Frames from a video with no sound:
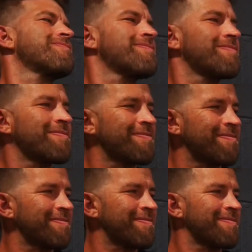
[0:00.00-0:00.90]

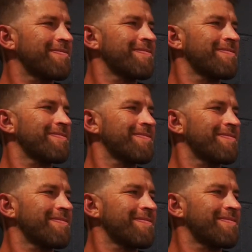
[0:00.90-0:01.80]

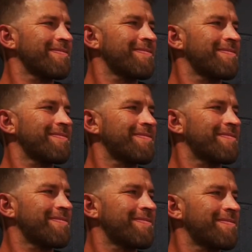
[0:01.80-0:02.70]

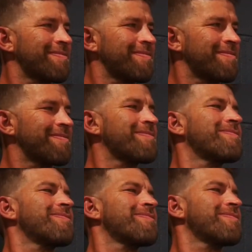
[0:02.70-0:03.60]

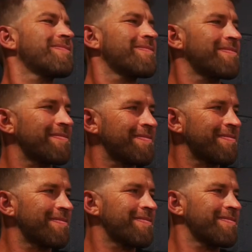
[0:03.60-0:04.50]

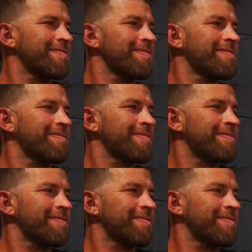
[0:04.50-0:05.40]

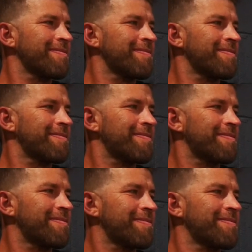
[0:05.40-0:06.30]

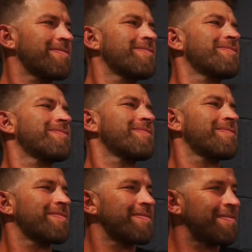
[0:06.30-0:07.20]
(silent)